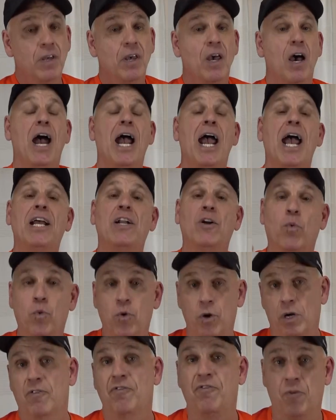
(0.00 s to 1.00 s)
I had to
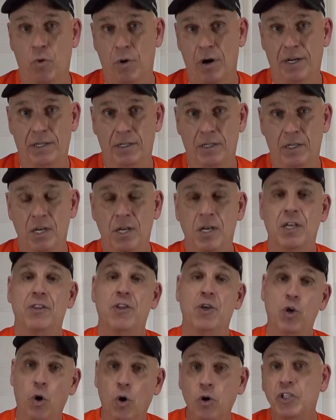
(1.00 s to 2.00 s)
work for it.
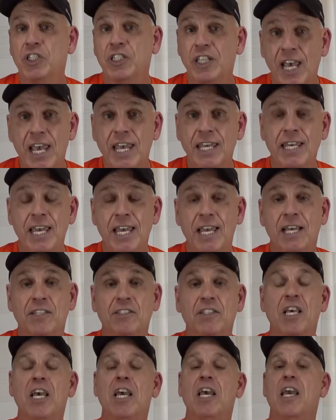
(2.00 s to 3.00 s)
The old saying is,
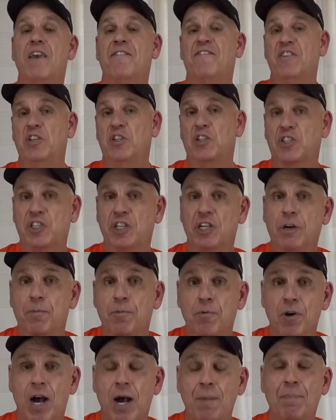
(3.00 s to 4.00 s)
if you
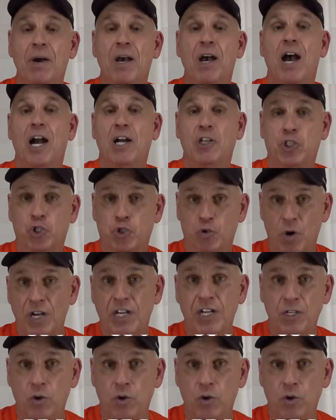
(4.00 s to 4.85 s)
sober up, a drunken